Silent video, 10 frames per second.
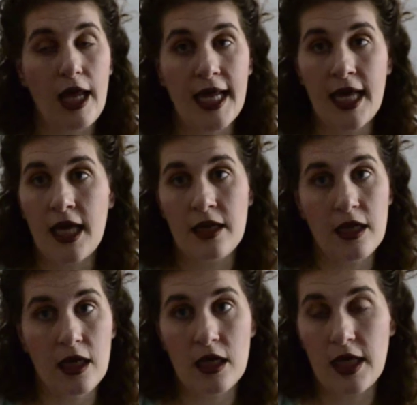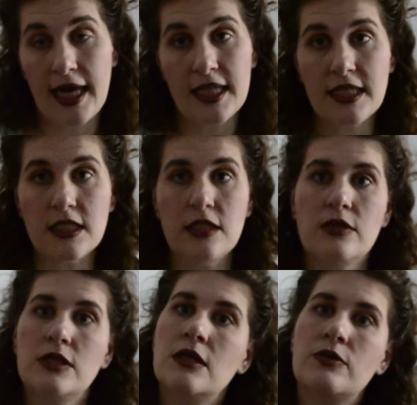and I like to
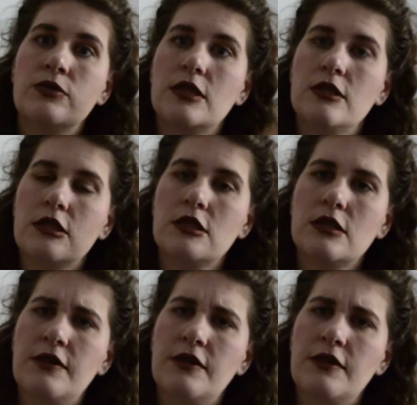use it with dark,